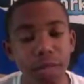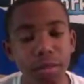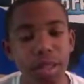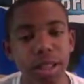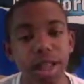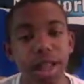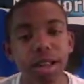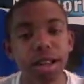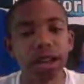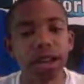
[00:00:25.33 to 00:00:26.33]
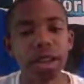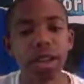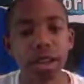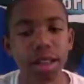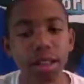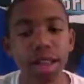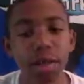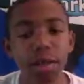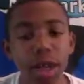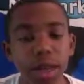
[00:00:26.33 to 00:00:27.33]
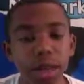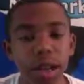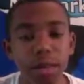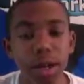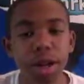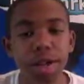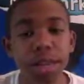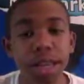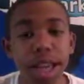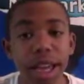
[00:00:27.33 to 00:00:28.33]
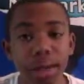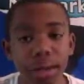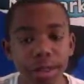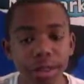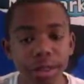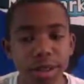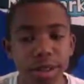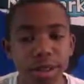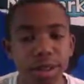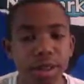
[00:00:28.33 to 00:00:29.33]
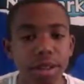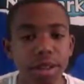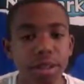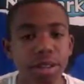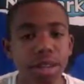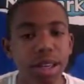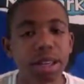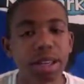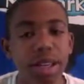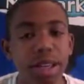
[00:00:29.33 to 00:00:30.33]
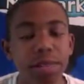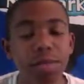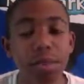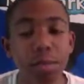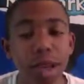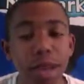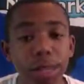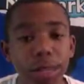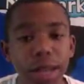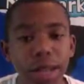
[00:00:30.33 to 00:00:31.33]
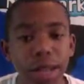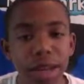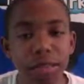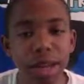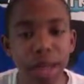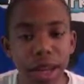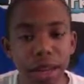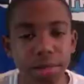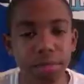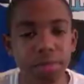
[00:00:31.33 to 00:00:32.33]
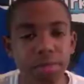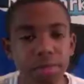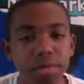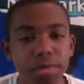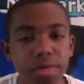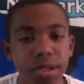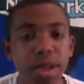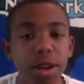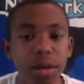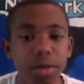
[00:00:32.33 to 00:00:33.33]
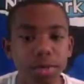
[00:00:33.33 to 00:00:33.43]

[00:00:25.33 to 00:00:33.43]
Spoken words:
it's that thing where I talk about sea animals. It's been renamed to Maritime Monday. So,